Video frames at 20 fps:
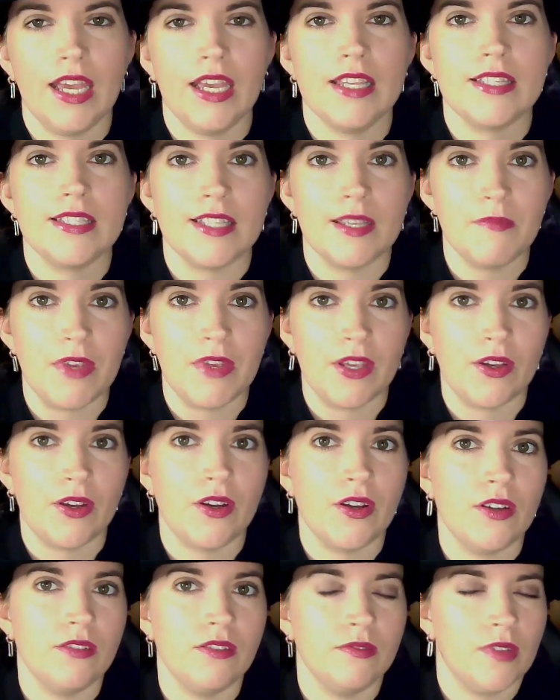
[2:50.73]

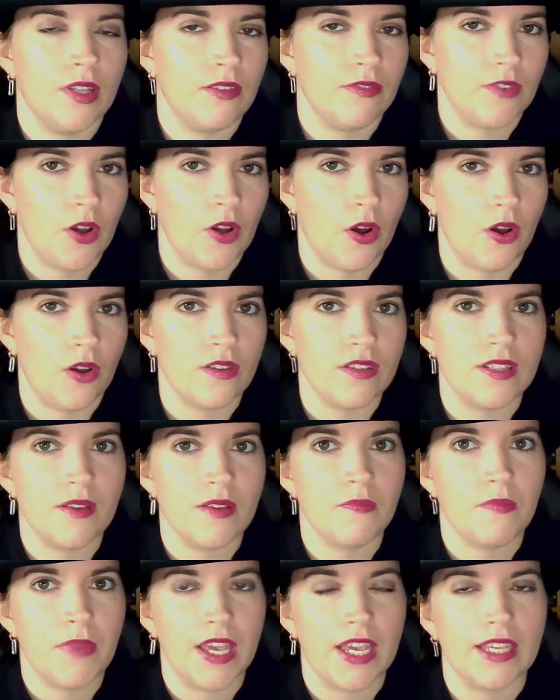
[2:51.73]
Simio, of course,
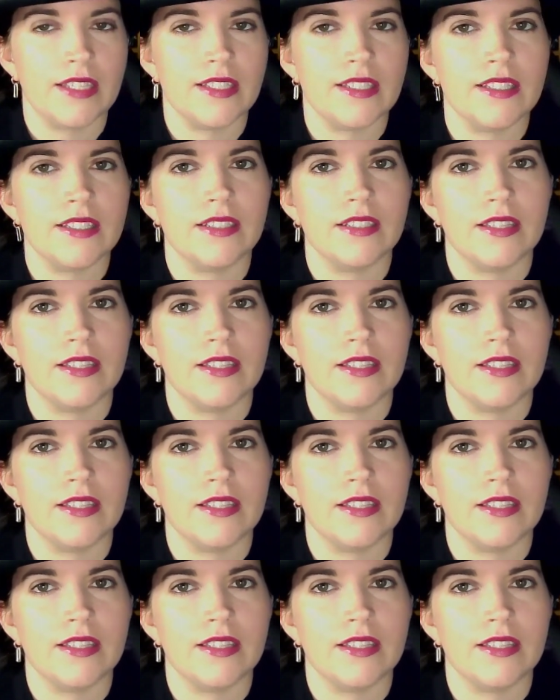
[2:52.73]
picks